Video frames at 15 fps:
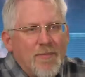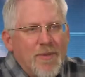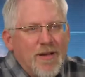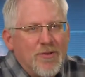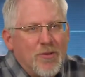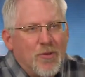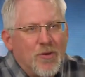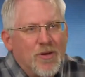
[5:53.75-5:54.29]
a
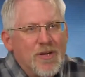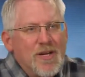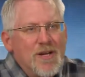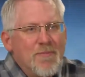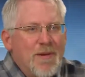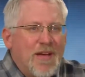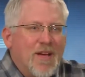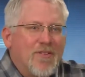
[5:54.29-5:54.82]
mentor
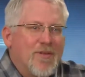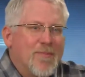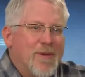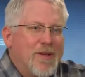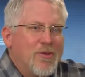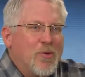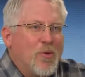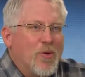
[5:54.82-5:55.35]
because the
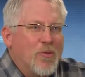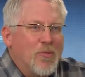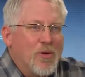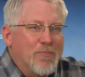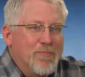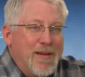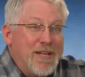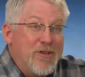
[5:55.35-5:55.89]
mentor will
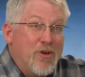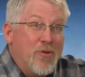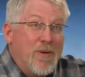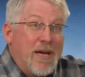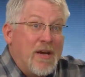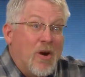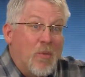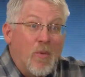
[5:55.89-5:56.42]
be
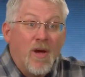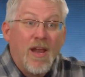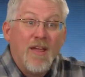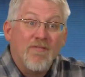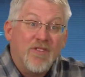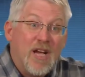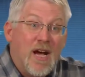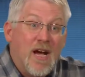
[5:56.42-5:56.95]
doing or will
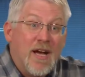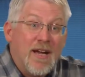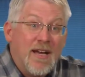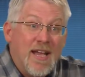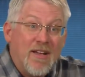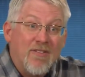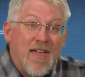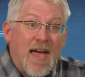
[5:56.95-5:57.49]
have done
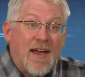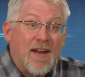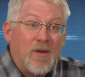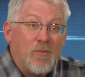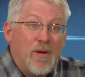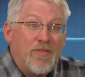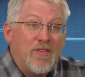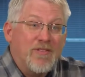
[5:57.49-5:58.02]
exactly
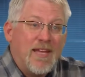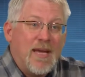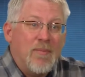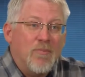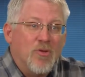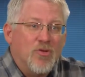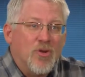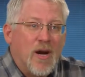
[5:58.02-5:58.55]
what the
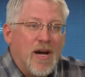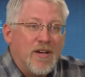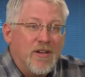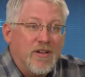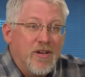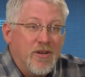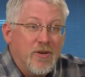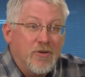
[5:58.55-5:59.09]
teams are trying to
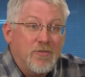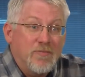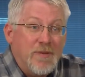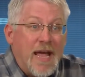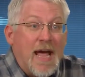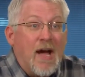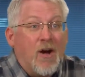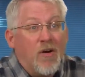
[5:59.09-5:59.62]
do
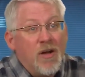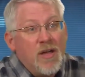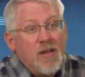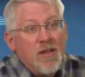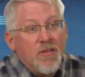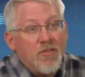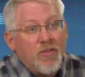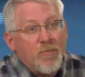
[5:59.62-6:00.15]
now.
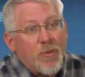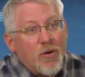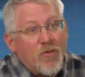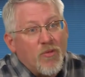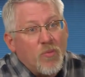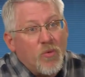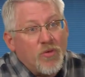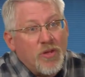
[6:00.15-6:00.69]
So this
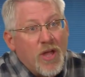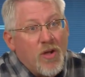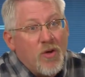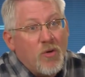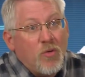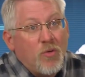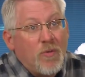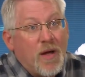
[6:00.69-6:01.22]
person will
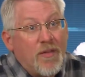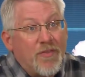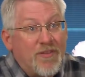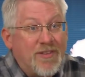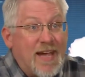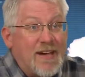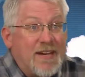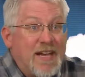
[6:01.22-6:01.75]
know the
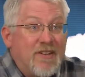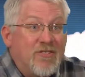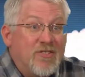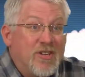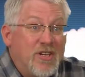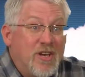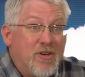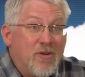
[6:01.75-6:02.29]
techniques to
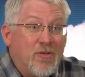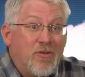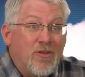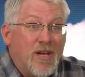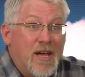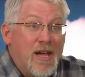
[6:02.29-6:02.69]
use,